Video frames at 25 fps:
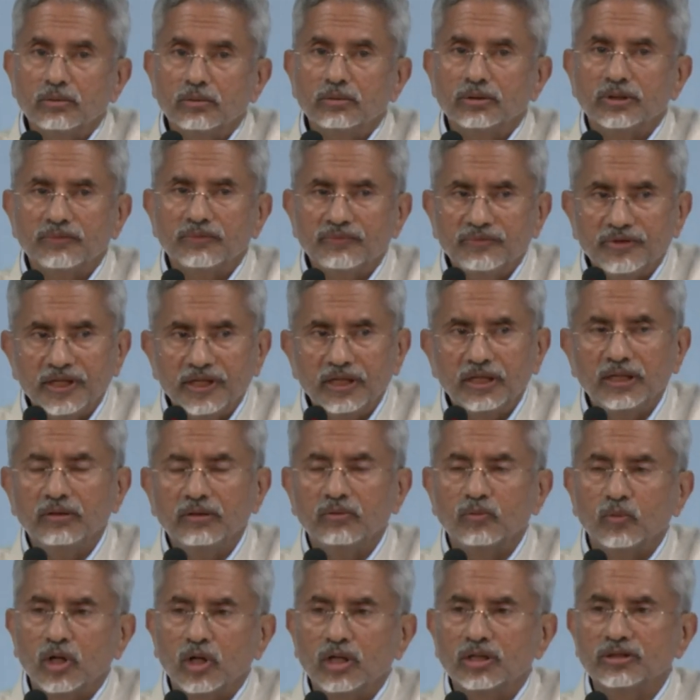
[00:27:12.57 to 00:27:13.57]
So the
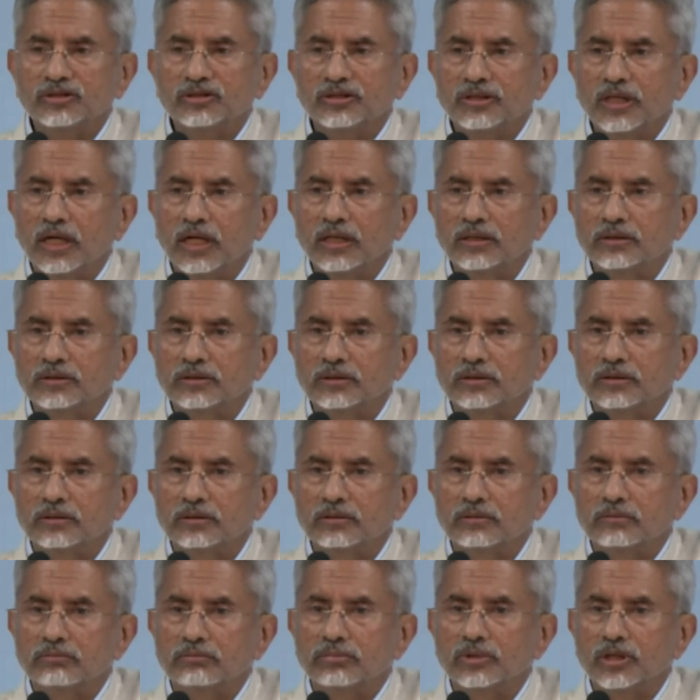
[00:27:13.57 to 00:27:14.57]
feeling was that,
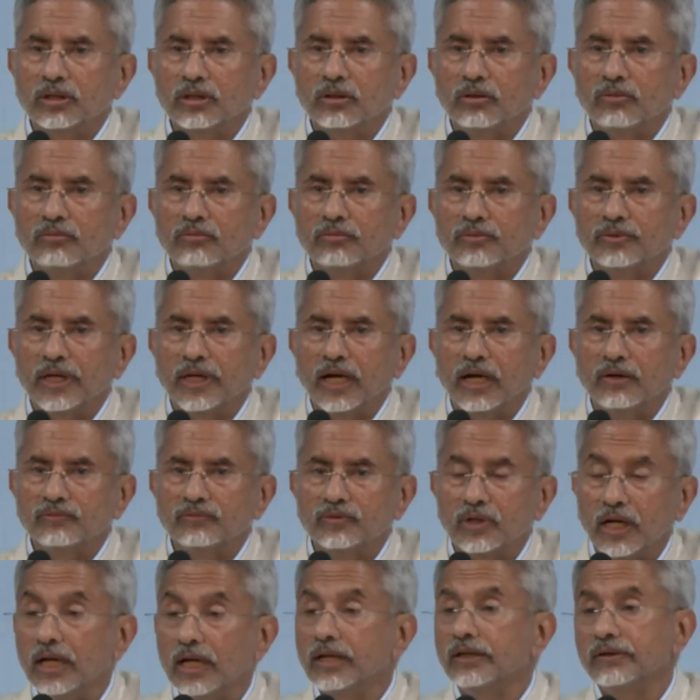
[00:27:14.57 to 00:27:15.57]
you know, we
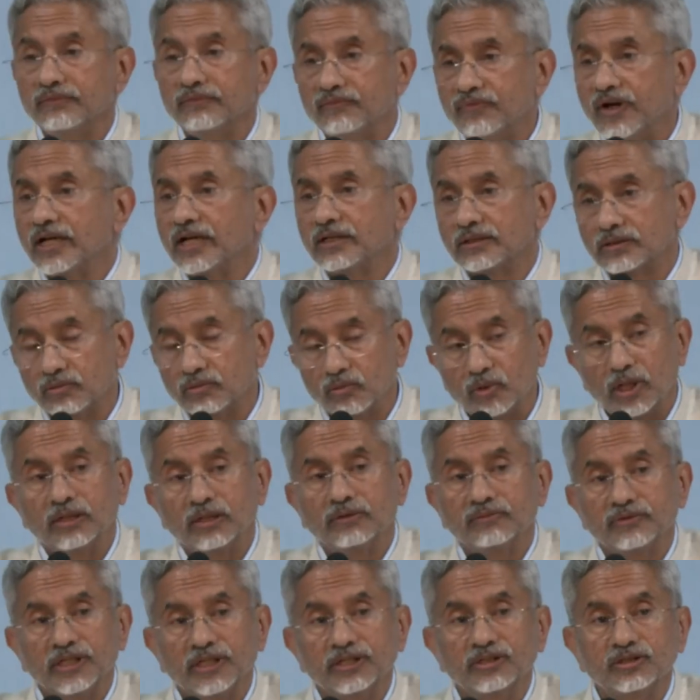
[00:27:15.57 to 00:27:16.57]
have to, in fact,
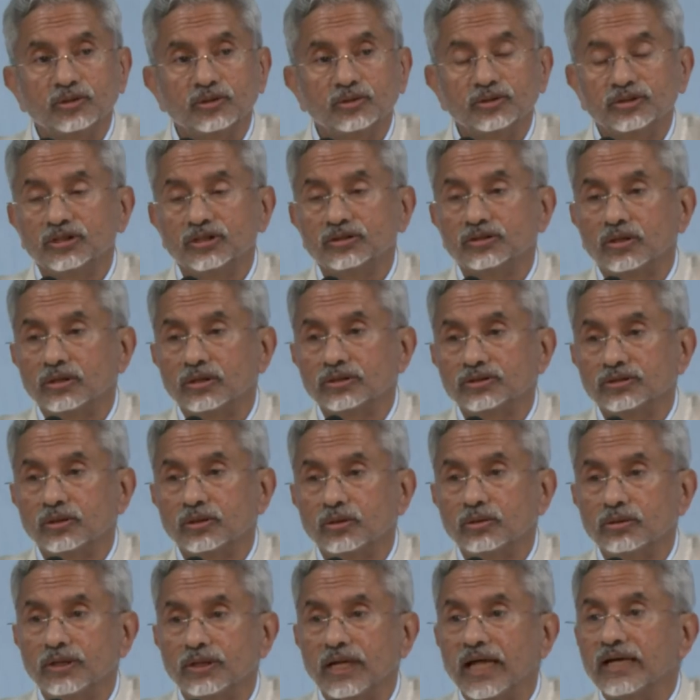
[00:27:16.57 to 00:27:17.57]
one of the issues is
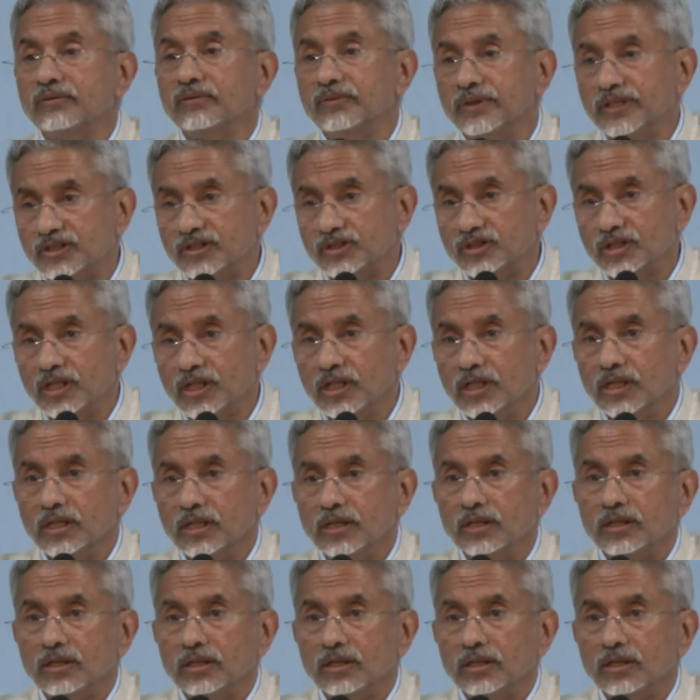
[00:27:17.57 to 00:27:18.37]
also language.